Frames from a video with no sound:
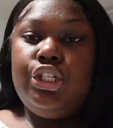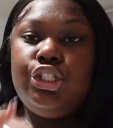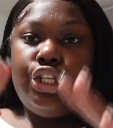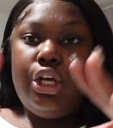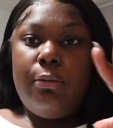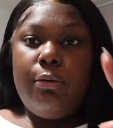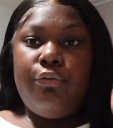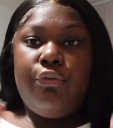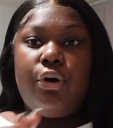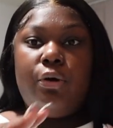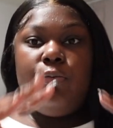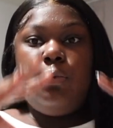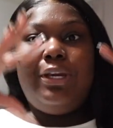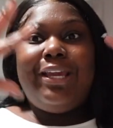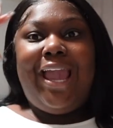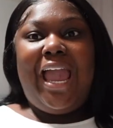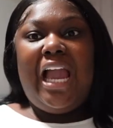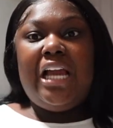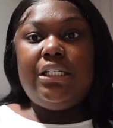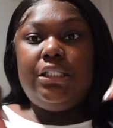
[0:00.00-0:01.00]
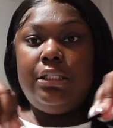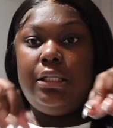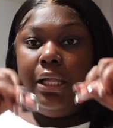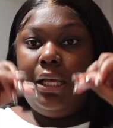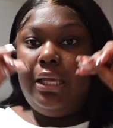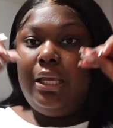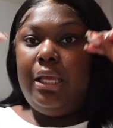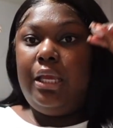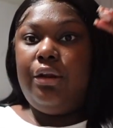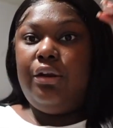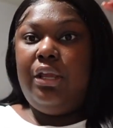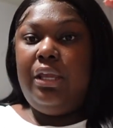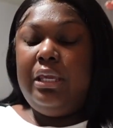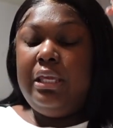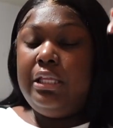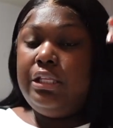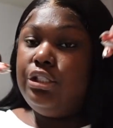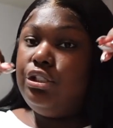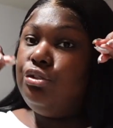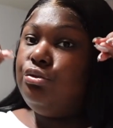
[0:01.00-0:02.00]
so before we actually like get
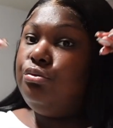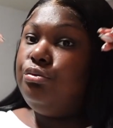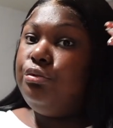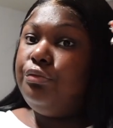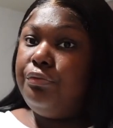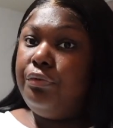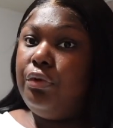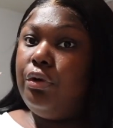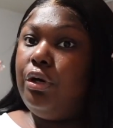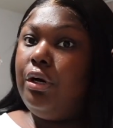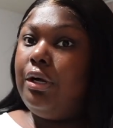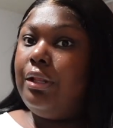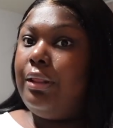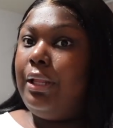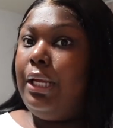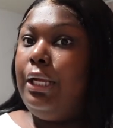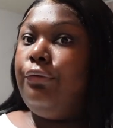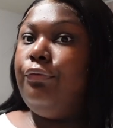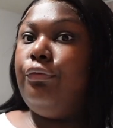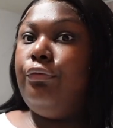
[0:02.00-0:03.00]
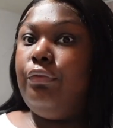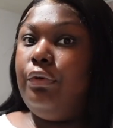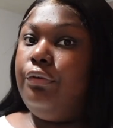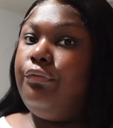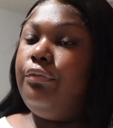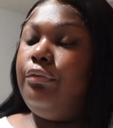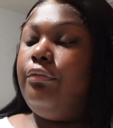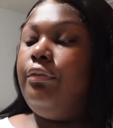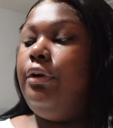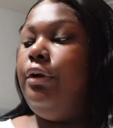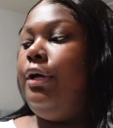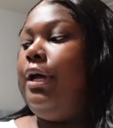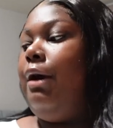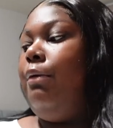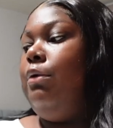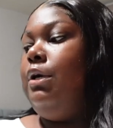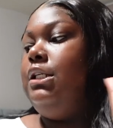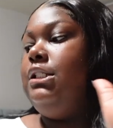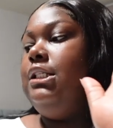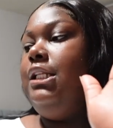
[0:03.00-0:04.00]
into the vlog like for real for real i
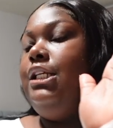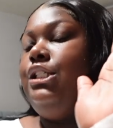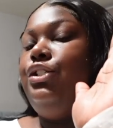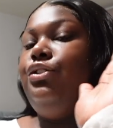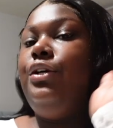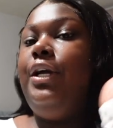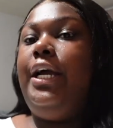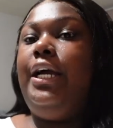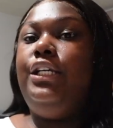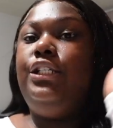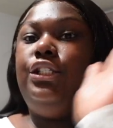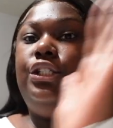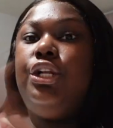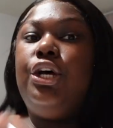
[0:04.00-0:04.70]
wanted to let you guys